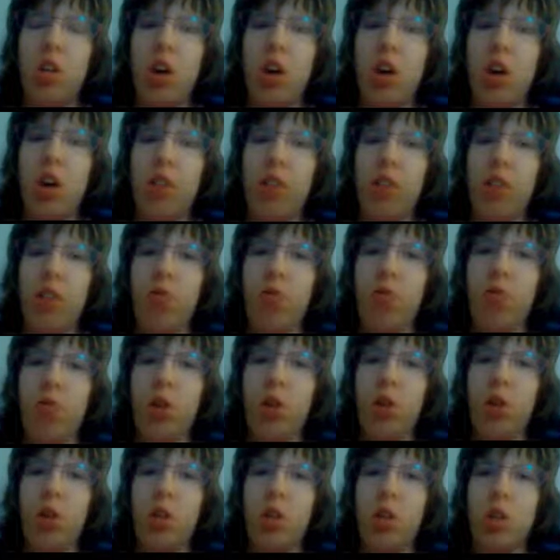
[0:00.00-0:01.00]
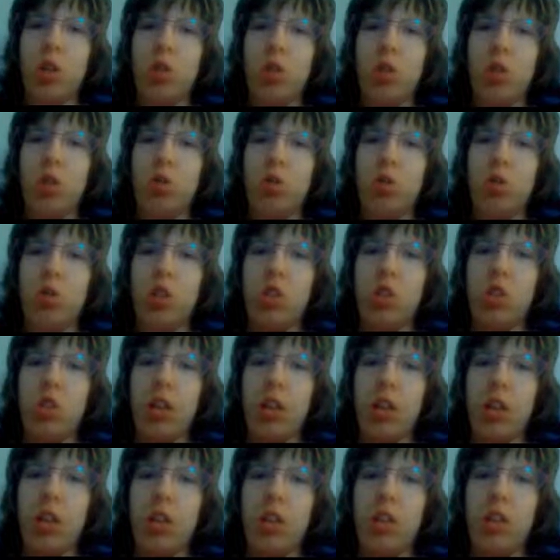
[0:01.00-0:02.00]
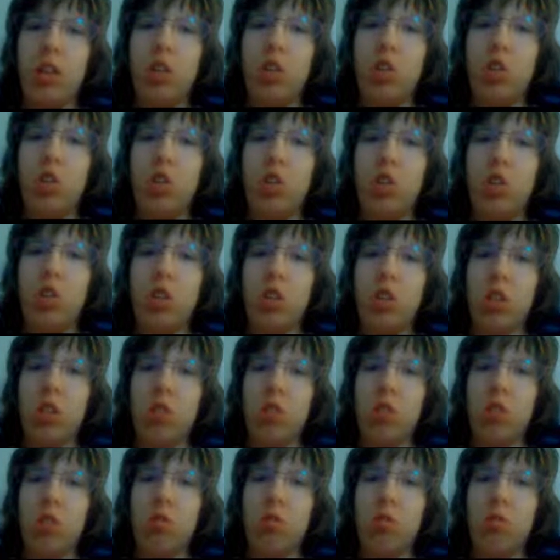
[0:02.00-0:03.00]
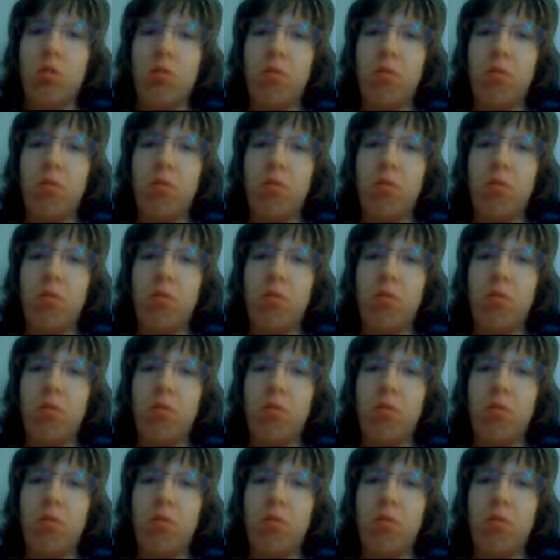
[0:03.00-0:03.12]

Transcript: Not for girls that just